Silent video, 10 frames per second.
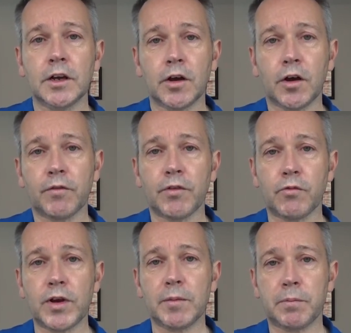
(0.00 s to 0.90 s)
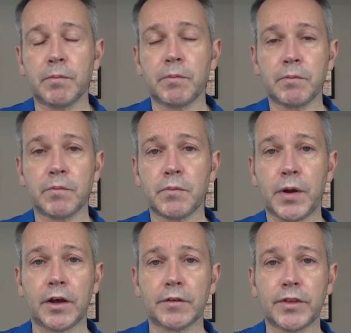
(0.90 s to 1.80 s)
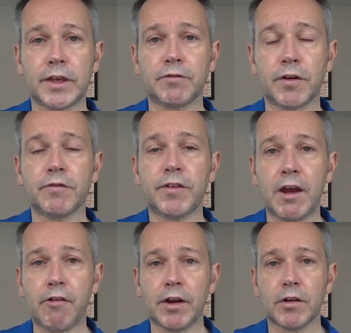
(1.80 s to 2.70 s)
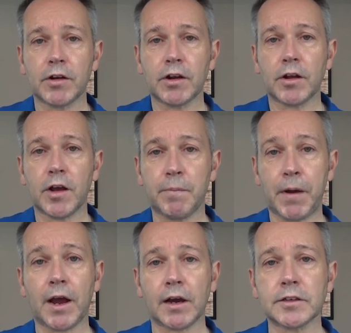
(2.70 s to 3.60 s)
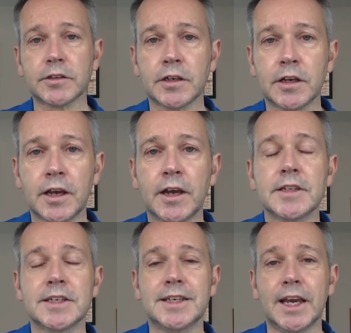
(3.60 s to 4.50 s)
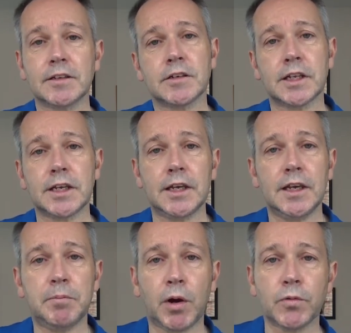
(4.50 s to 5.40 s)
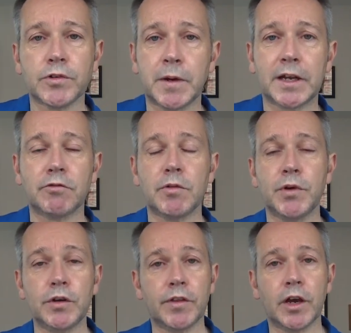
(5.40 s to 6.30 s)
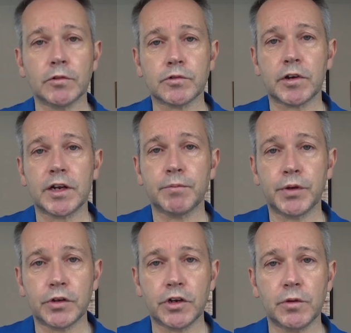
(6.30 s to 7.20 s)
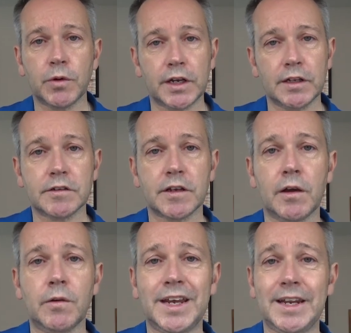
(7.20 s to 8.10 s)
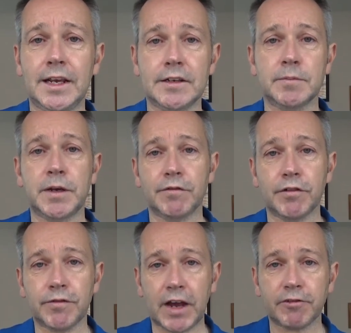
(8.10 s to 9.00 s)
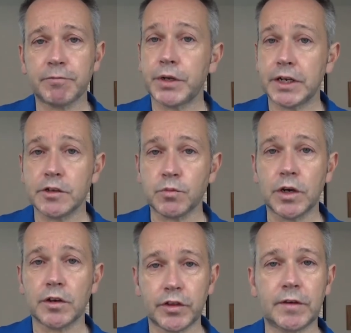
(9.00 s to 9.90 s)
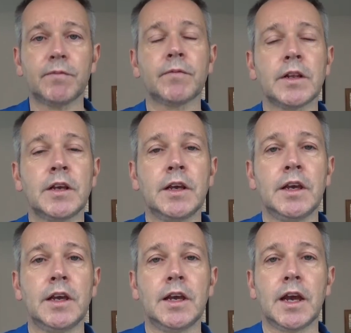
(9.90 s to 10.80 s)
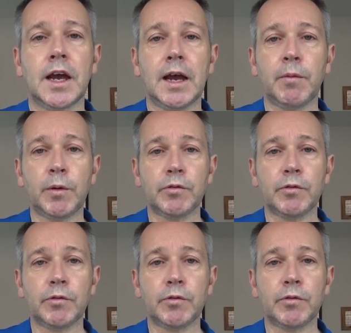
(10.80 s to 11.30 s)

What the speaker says: of the rear part of the front fairing apart to get to the bolts to be able to remove the old screen and put the new one in. So it is a bit of a faff, but it is worth it. I would